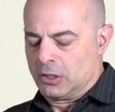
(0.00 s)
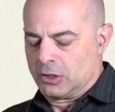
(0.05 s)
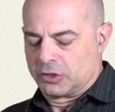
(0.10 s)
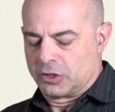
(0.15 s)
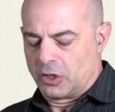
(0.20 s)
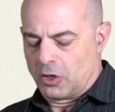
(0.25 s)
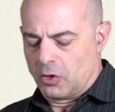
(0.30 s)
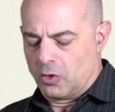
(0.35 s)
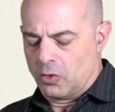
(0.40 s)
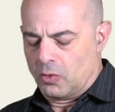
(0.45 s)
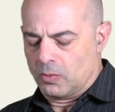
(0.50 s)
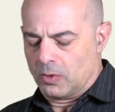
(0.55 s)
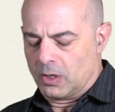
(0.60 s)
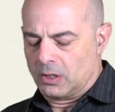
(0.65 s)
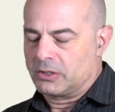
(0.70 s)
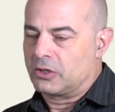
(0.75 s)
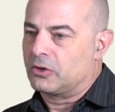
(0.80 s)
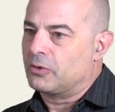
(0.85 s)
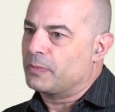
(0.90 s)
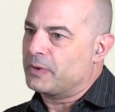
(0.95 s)
So
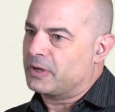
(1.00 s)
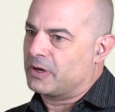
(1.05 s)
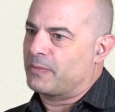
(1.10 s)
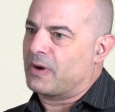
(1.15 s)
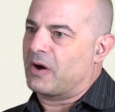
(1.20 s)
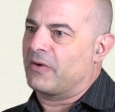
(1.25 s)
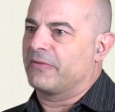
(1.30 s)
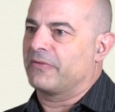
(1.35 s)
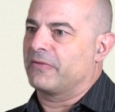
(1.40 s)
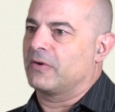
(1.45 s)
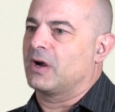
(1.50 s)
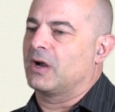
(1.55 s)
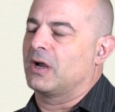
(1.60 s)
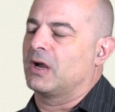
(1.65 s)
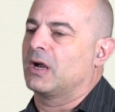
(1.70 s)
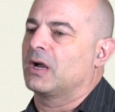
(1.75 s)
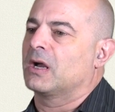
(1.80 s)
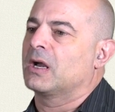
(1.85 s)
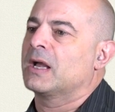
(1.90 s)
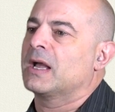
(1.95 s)
a little bit about
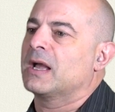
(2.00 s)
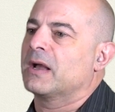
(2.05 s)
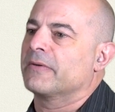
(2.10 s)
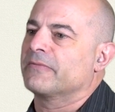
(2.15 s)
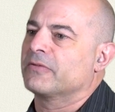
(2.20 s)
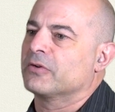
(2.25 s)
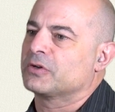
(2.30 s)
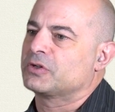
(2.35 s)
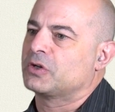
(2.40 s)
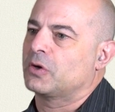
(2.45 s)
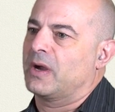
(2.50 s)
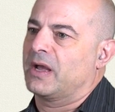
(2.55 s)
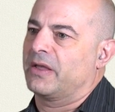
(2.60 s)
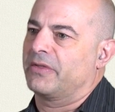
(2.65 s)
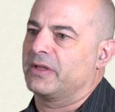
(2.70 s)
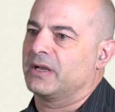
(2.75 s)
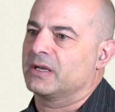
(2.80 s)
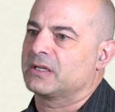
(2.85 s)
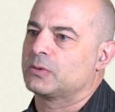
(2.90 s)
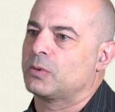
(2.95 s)
virtue
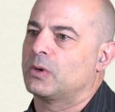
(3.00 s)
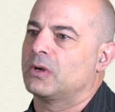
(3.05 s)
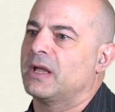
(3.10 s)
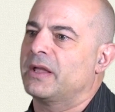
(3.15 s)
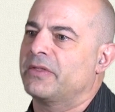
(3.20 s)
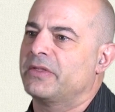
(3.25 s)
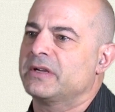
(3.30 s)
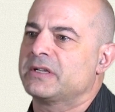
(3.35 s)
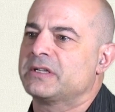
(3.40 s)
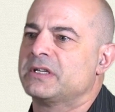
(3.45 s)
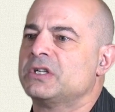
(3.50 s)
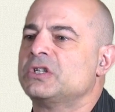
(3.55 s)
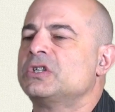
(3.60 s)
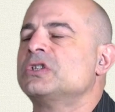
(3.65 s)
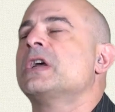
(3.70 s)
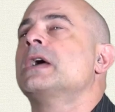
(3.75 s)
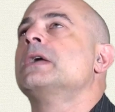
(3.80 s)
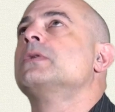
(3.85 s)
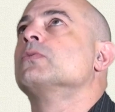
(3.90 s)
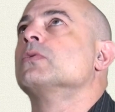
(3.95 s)
ethics. Well, ethics in
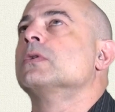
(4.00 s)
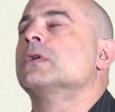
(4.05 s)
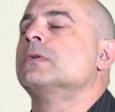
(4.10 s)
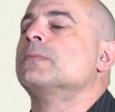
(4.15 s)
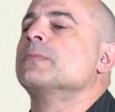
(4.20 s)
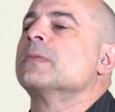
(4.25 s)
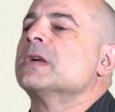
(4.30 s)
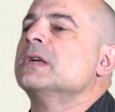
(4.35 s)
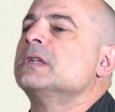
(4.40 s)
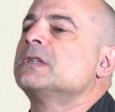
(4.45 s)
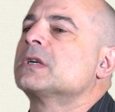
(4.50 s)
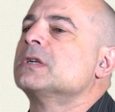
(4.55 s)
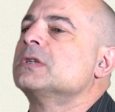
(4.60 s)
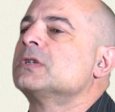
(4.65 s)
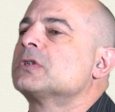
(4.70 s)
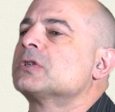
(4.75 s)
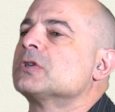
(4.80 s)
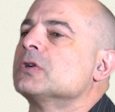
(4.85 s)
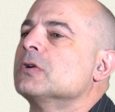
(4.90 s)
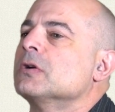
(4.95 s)
general is
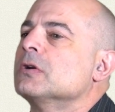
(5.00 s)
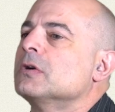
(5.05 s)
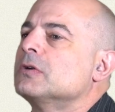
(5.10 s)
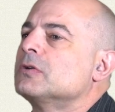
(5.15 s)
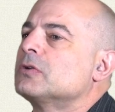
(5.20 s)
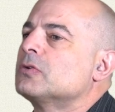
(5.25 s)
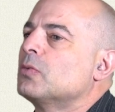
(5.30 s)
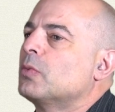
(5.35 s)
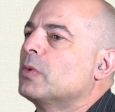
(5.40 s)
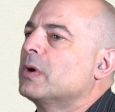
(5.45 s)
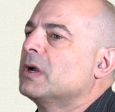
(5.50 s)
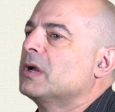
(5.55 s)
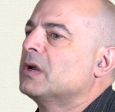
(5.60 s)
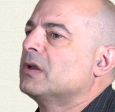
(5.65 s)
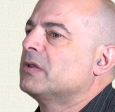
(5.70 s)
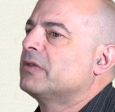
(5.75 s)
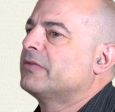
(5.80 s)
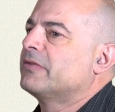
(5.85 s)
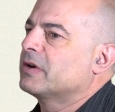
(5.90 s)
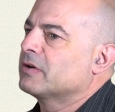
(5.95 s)
concerned
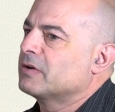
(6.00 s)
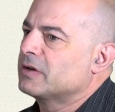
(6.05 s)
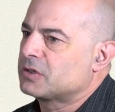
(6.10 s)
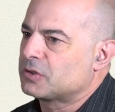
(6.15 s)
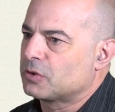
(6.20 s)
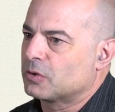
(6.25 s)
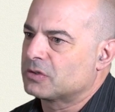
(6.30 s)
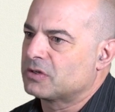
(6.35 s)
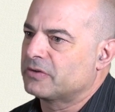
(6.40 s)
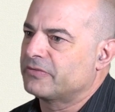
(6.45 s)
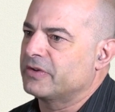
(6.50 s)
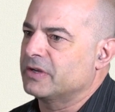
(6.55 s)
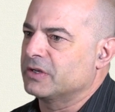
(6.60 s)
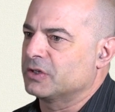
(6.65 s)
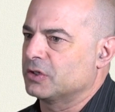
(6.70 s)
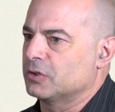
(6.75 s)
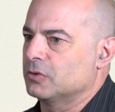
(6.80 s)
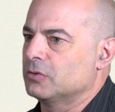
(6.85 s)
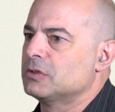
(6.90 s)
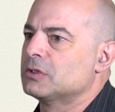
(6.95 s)
with various sorts of
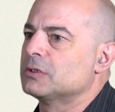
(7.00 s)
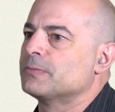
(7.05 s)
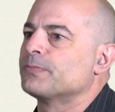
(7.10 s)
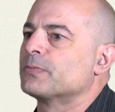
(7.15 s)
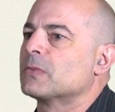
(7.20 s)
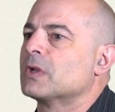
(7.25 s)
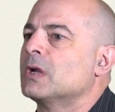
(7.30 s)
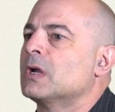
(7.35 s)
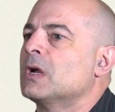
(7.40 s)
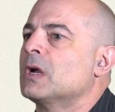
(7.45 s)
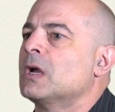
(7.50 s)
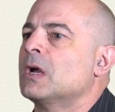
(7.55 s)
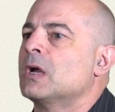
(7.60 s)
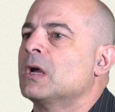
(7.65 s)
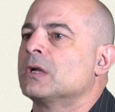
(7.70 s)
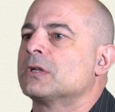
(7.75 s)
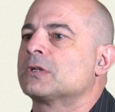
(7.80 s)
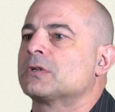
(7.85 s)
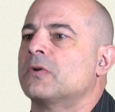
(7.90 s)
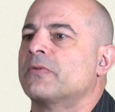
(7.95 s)
issues.
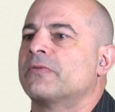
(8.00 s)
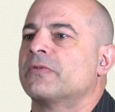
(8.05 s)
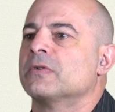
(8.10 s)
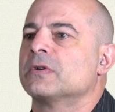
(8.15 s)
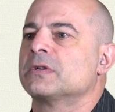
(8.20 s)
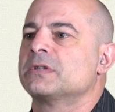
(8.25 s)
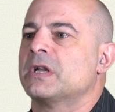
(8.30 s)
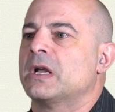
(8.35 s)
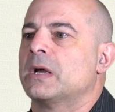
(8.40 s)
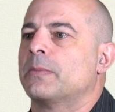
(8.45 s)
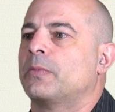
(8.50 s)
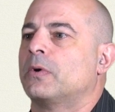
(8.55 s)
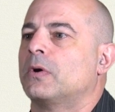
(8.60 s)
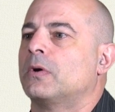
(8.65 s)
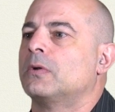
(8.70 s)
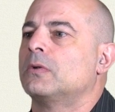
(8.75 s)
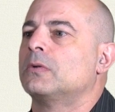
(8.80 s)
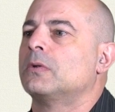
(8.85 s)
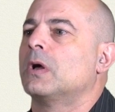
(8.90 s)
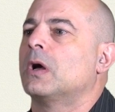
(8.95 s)
So for
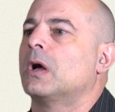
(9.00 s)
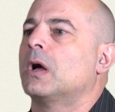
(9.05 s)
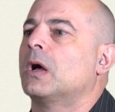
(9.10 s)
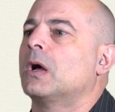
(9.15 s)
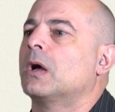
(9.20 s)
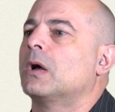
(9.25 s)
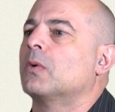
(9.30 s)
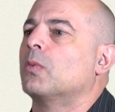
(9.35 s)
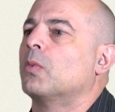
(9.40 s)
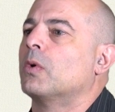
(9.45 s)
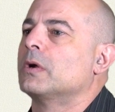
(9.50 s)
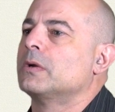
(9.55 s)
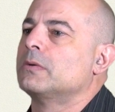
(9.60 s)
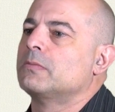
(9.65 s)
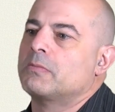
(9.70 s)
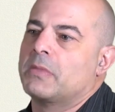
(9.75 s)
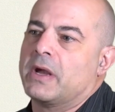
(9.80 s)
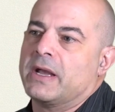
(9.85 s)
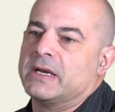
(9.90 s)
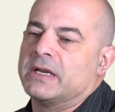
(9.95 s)
example,
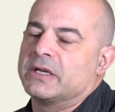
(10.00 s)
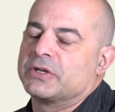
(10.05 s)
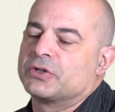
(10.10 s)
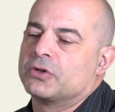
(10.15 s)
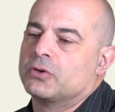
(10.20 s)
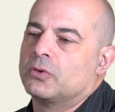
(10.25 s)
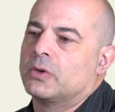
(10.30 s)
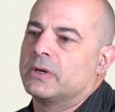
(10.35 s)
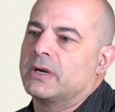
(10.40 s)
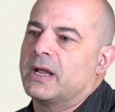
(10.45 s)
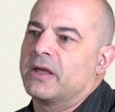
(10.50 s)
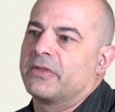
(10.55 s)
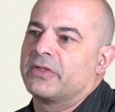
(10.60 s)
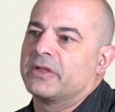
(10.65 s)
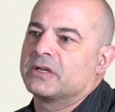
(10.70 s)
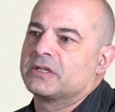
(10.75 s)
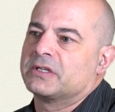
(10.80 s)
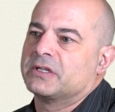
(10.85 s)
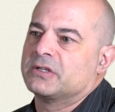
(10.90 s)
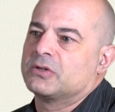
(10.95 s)
one main issue in
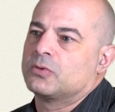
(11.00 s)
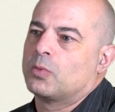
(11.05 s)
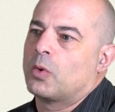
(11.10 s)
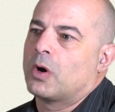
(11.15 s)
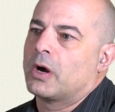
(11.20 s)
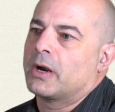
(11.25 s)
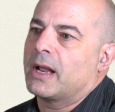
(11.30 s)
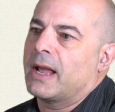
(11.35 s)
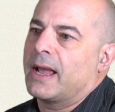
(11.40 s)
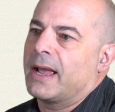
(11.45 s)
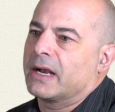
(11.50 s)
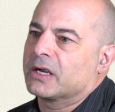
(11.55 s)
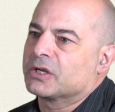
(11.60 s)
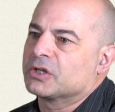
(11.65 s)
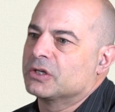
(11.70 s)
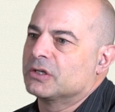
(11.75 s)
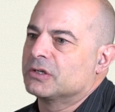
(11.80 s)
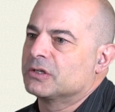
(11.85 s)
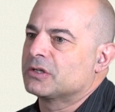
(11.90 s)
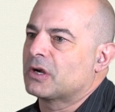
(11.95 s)
ethics is what
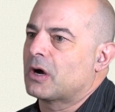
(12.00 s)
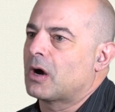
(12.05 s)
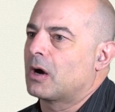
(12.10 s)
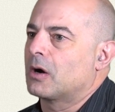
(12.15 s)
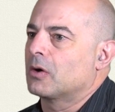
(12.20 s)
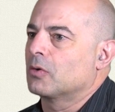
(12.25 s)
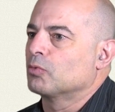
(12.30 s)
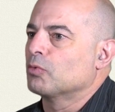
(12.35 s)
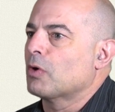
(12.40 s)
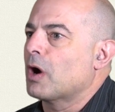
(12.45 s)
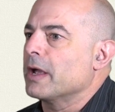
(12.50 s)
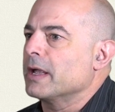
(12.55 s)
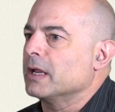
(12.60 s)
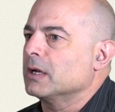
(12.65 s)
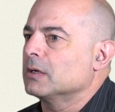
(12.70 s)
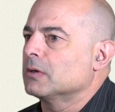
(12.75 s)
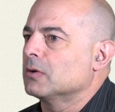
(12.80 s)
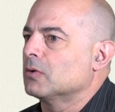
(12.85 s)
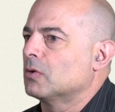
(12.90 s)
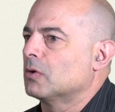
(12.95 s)
actions are
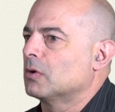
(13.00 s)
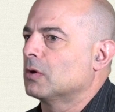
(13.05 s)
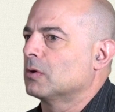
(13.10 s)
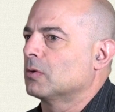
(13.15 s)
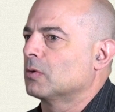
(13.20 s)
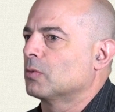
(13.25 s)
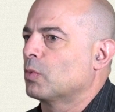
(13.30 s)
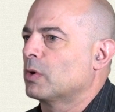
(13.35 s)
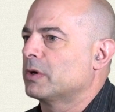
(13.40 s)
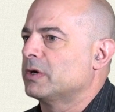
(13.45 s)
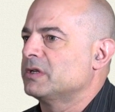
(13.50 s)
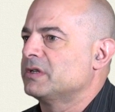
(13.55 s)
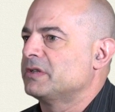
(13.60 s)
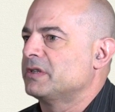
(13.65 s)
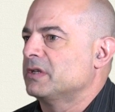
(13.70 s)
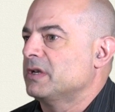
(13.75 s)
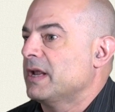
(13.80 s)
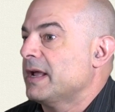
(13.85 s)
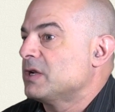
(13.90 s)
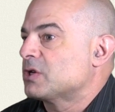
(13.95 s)
right, or what is
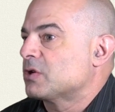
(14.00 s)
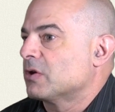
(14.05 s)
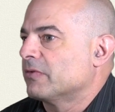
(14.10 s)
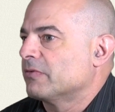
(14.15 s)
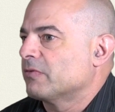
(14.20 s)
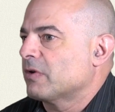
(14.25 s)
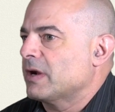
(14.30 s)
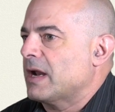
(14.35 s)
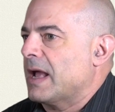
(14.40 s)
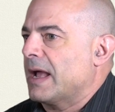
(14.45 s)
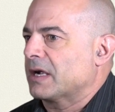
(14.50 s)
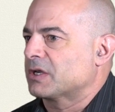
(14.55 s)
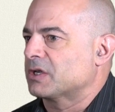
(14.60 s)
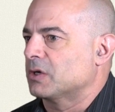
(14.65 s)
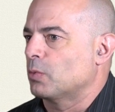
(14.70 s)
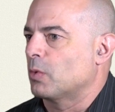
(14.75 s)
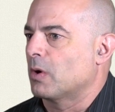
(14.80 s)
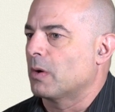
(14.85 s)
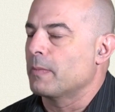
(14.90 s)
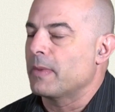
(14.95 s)
the nature of right
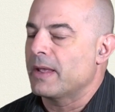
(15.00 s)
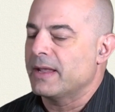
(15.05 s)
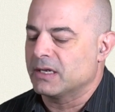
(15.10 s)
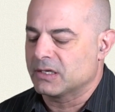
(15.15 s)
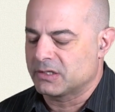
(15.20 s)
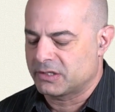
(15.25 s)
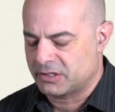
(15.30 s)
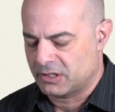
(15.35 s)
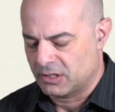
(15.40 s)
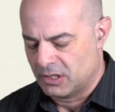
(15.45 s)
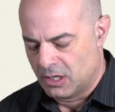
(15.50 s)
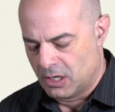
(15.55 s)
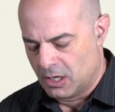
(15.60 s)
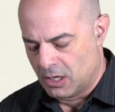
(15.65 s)
action, what makes